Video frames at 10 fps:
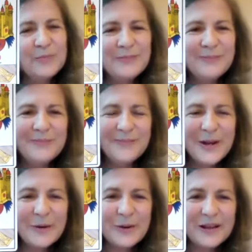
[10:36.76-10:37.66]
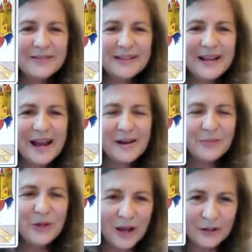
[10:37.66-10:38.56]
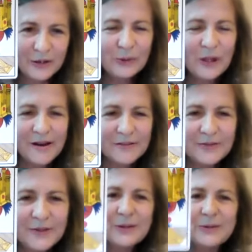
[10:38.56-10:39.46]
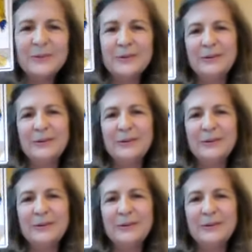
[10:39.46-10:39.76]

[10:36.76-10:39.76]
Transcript: you know, a new love too.